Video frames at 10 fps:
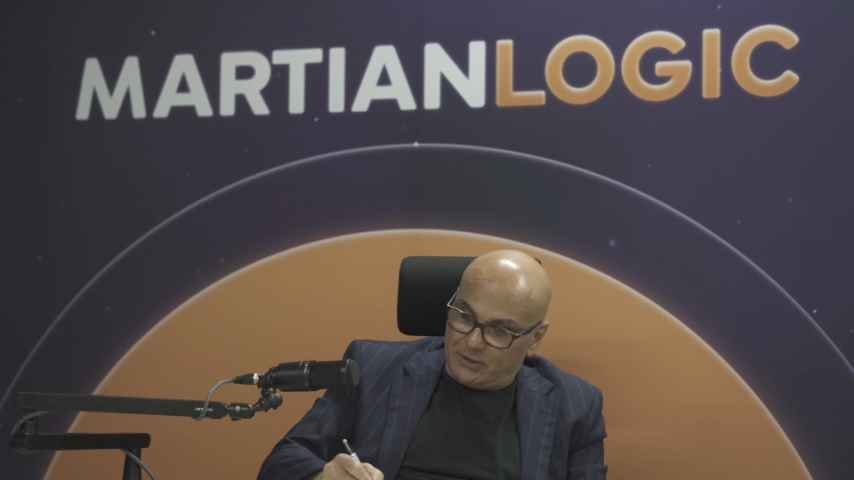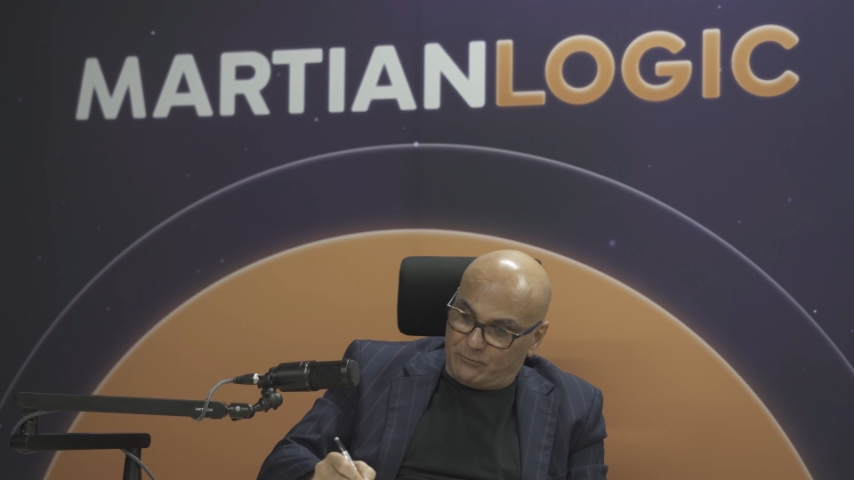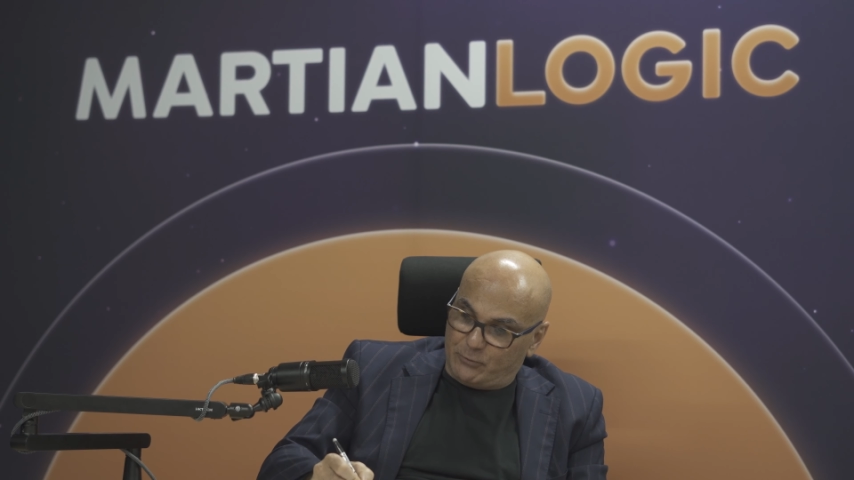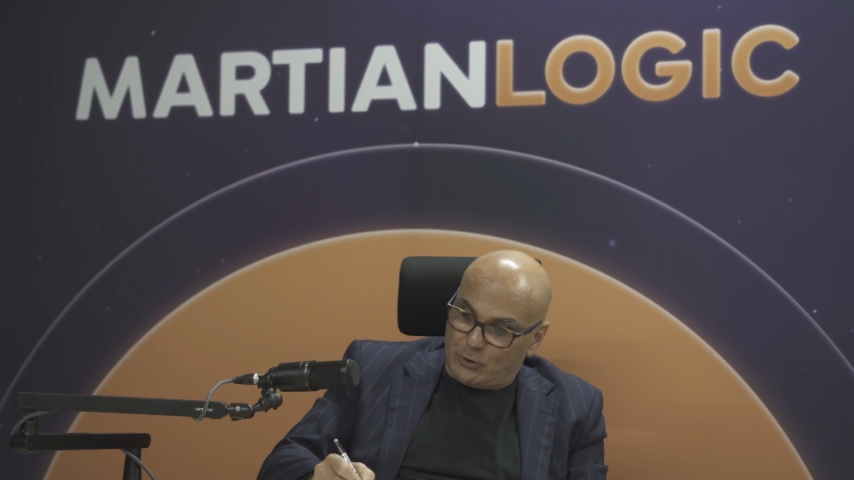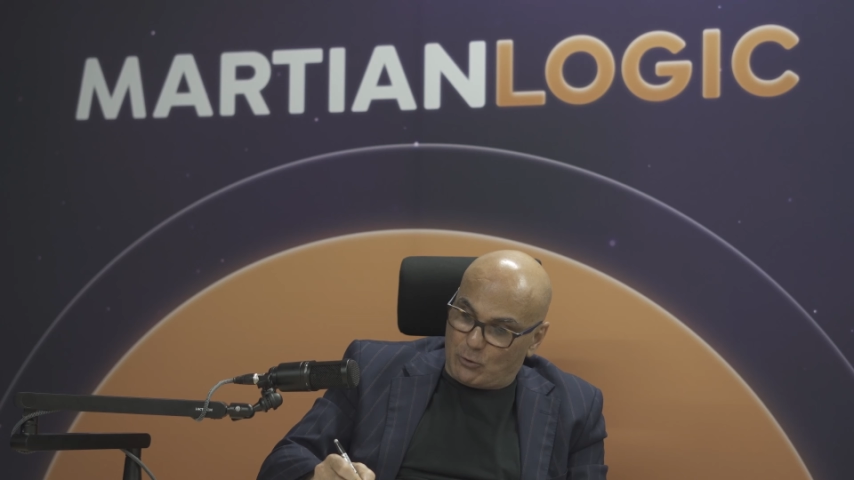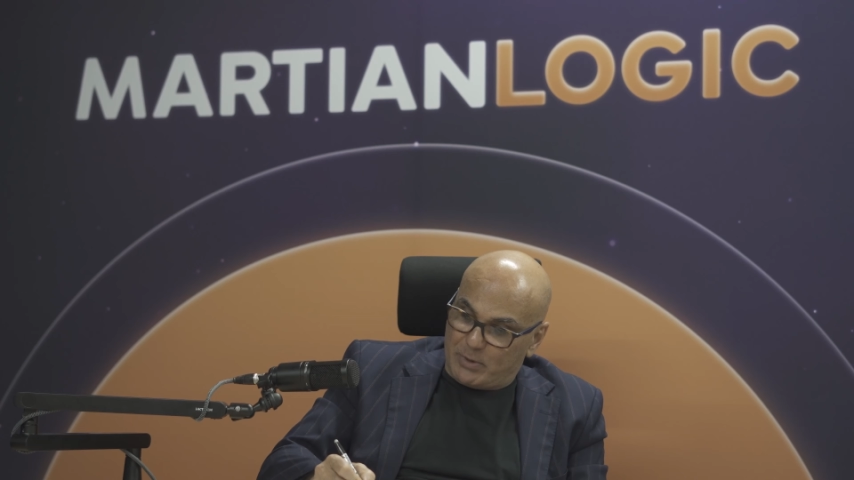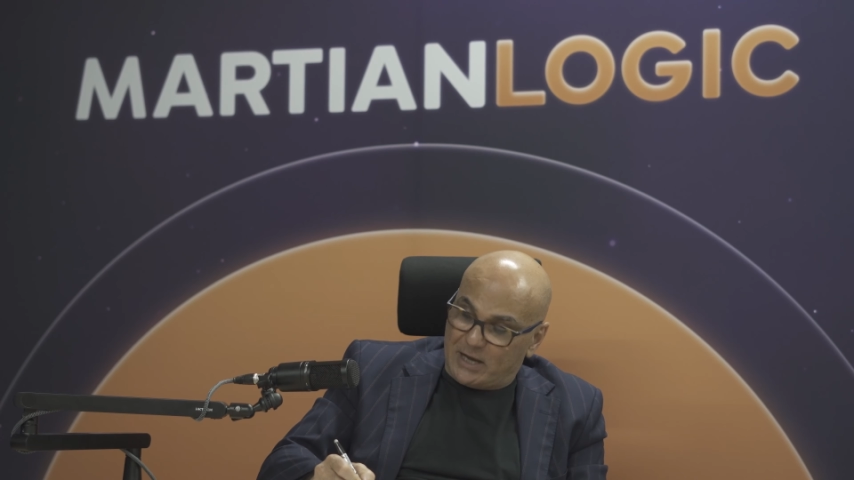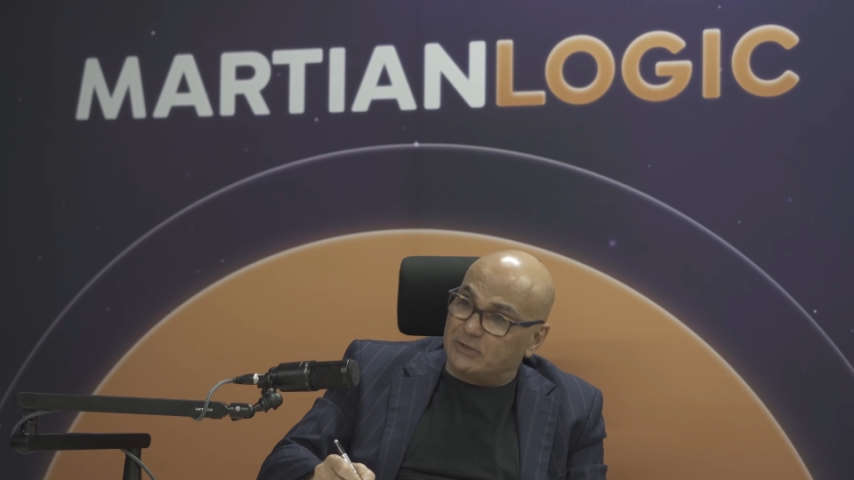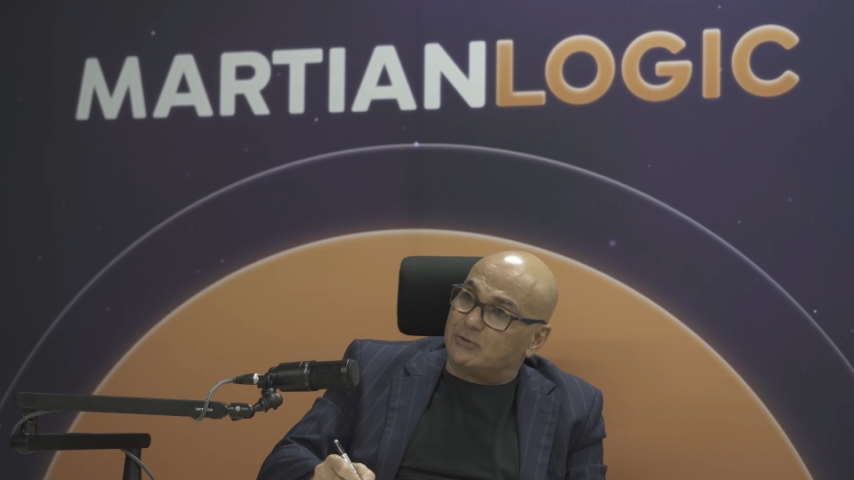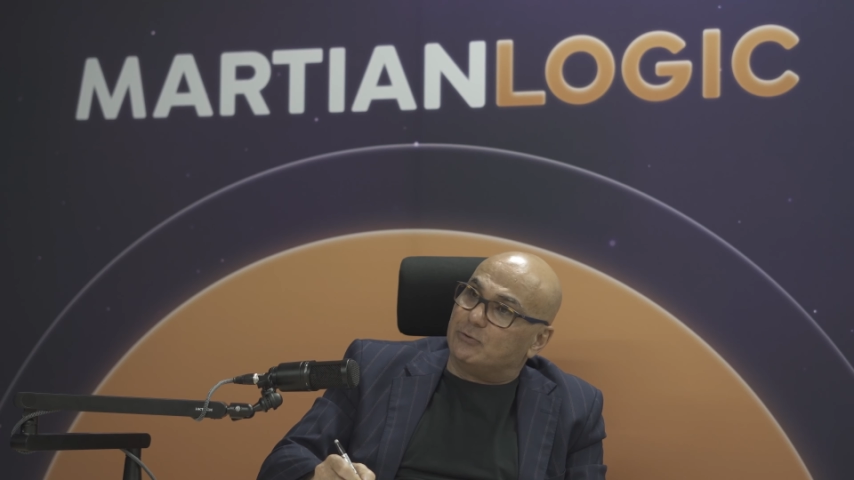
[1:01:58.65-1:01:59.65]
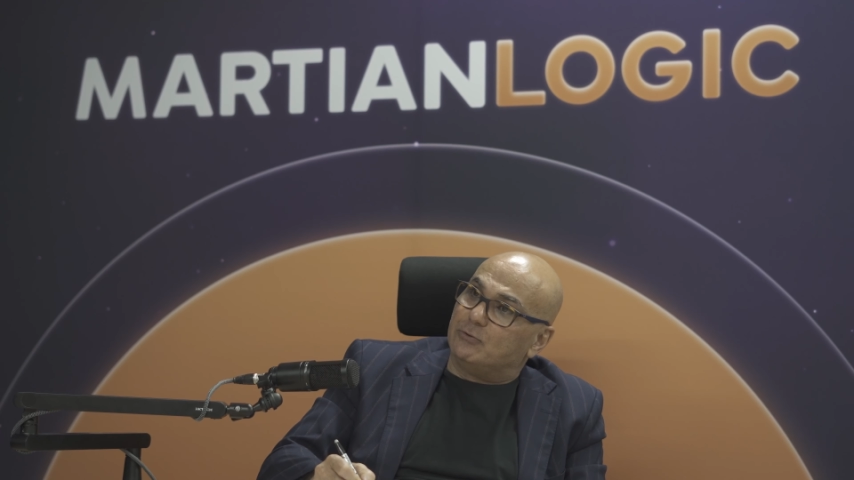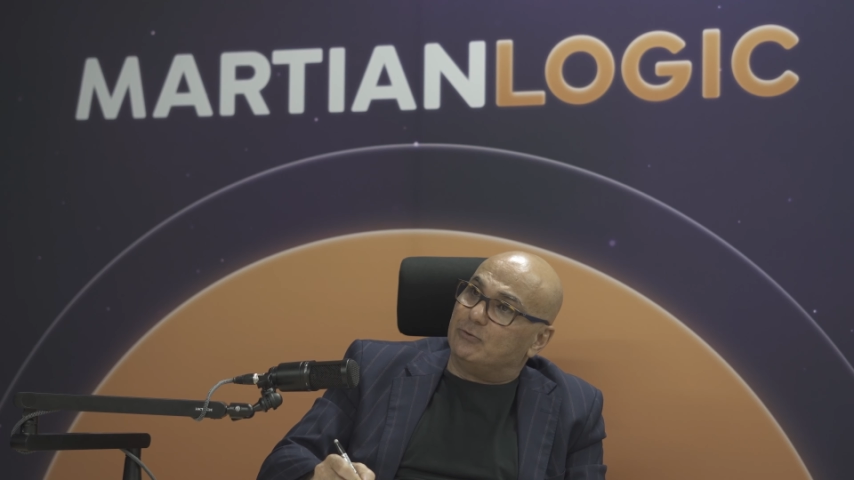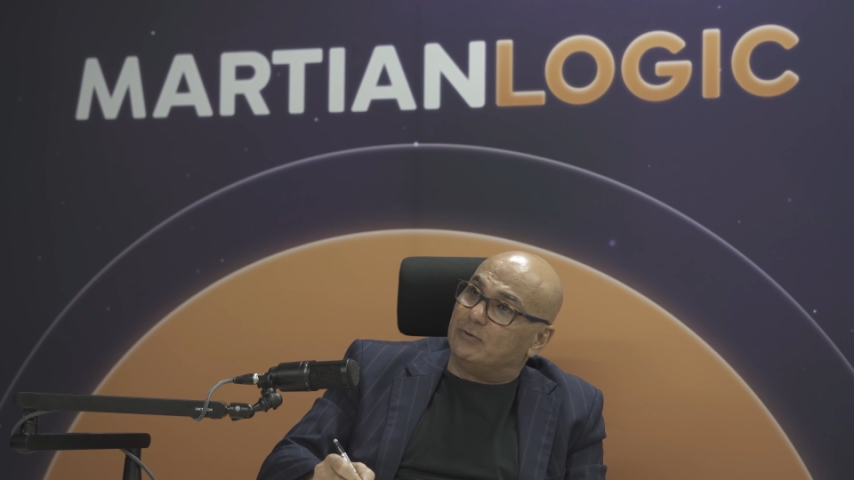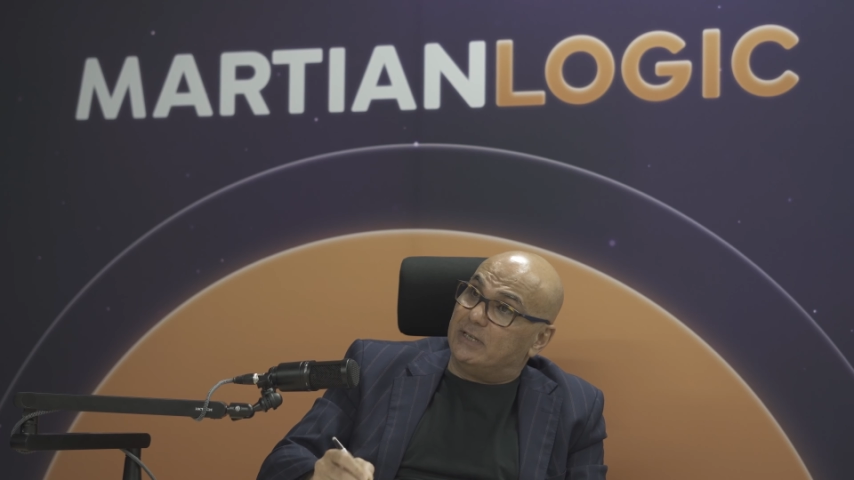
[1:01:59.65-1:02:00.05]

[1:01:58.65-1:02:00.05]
if we go back to